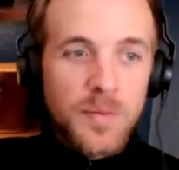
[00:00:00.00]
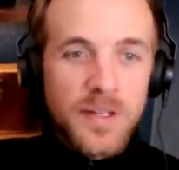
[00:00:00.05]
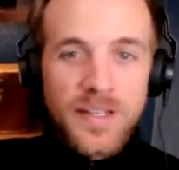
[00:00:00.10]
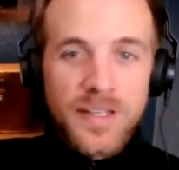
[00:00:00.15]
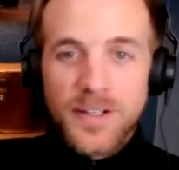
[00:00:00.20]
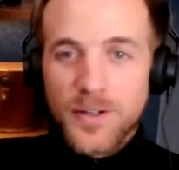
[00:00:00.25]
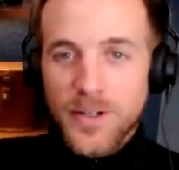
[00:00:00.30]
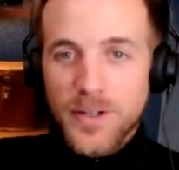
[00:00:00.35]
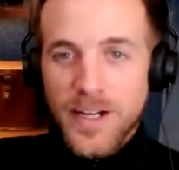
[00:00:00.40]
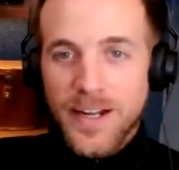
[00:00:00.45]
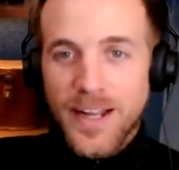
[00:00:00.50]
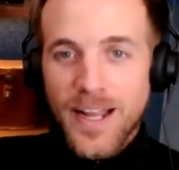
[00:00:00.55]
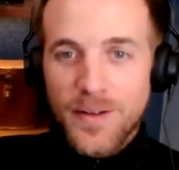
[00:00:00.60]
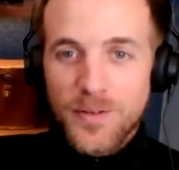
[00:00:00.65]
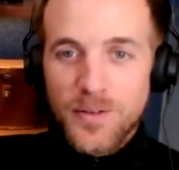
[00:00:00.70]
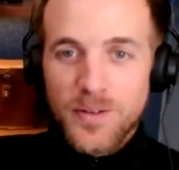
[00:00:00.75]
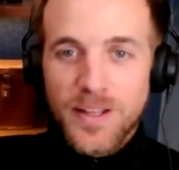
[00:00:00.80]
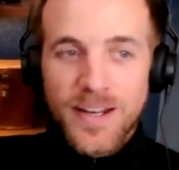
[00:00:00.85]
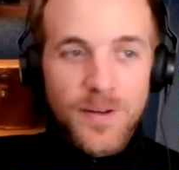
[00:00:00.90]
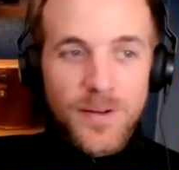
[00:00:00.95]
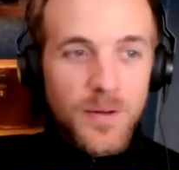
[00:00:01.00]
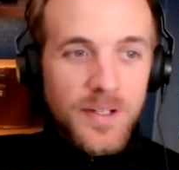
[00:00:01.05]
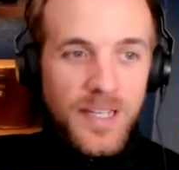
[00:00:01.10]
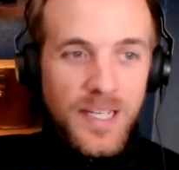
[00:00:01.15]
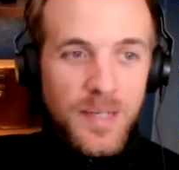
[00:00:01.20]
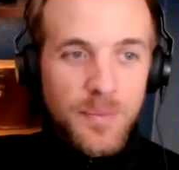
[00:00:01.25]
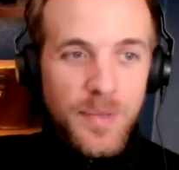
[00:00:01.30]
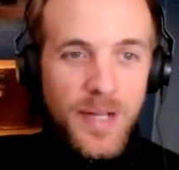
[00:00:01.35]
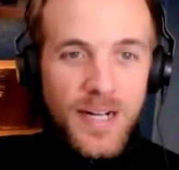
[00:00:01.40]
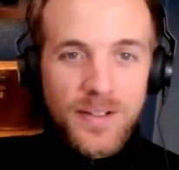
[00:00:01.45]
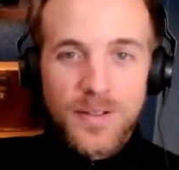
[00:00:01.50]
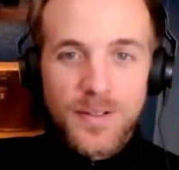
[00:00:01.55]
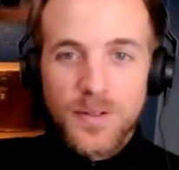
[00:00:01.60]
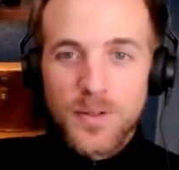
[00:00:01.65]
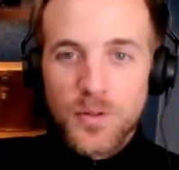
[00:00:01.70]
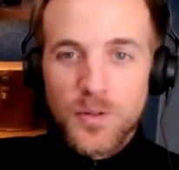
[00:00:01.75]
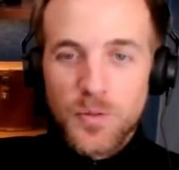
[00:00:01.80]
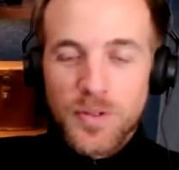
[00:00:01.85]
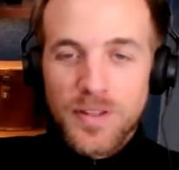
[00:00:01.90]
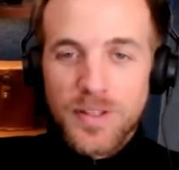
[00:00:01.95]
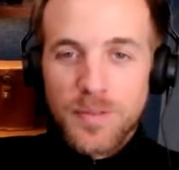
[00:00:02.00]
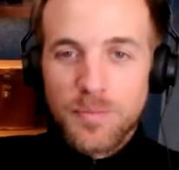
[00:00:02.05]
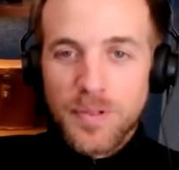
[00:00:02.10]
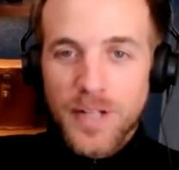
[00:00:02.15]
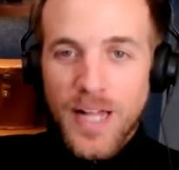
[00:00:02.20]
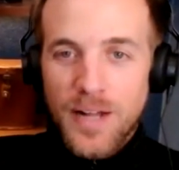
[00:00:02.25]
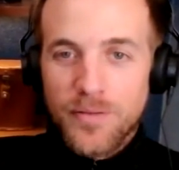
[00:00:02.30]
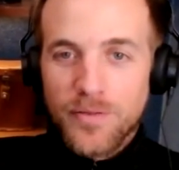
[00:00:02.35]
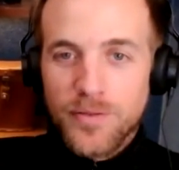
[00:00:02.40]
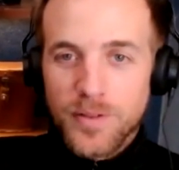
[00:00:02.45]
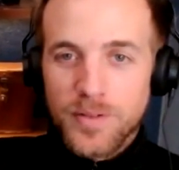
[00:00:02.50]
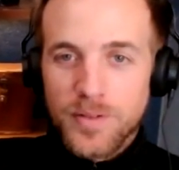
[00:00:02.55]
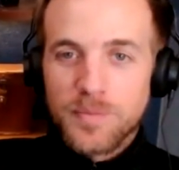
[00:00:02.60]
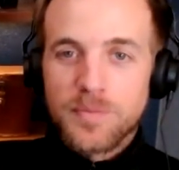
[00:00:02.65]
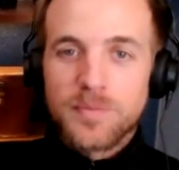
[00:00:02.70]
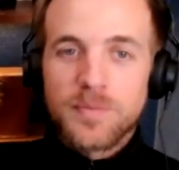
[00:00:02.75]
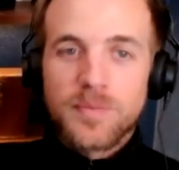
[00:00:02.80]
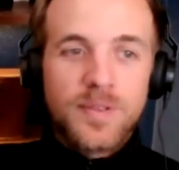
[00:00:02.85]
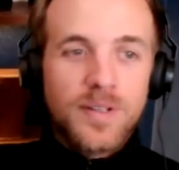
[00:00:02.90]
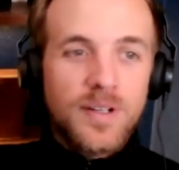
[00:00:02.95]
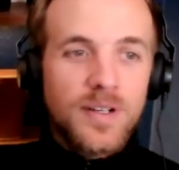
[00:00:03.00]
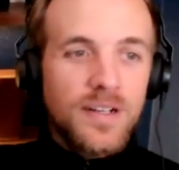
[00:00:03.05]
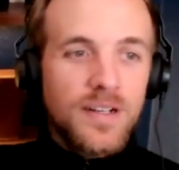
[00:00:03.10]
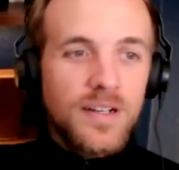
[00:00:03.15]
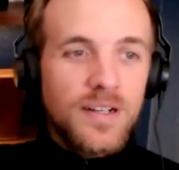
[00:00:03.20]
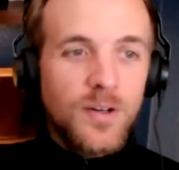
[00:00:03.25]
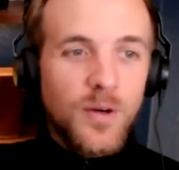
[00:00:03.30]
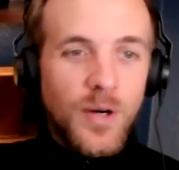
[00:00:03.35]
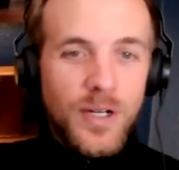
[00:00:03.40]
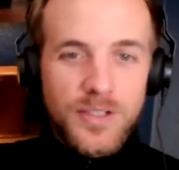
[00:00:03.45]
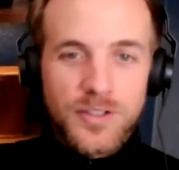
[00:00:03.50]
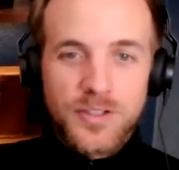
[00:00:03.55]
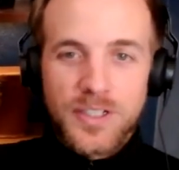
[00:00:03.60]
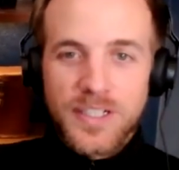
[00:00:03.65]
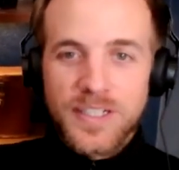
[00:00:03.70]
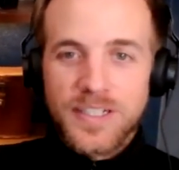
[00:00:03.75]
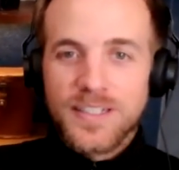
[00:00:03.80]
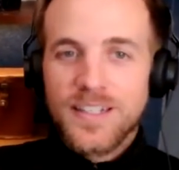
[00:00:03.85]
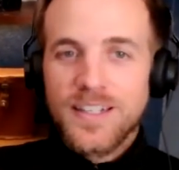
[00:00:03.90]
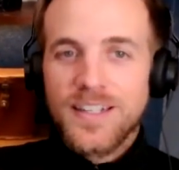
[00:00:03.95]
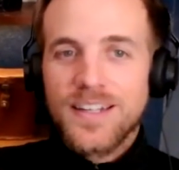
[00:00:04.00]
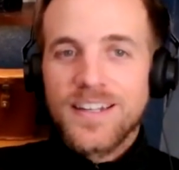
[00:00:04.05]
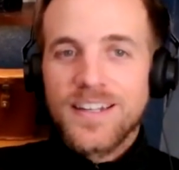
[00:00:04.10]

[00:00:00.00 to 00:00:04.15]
And then Greg, after that, I want to get back to you with the platform question,